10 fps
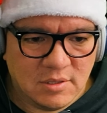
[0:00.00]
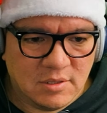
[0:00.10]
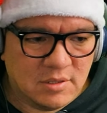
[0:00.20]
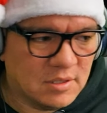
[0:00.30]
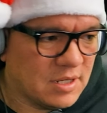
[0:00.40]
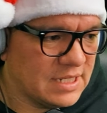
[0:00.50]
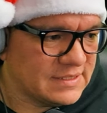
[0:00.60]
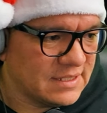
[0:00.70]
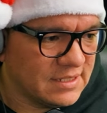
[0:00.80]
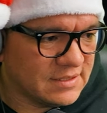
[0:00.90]
All right,
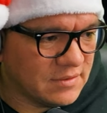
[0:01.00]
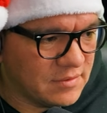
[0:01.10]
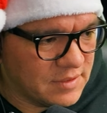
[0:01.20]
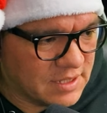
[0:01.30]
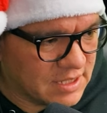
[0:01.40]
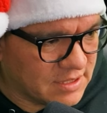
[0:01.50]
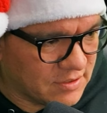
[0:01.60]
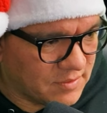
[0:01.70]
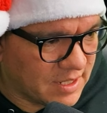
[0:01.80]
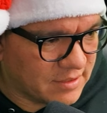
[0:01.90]
Santa, what are we gonna do, man?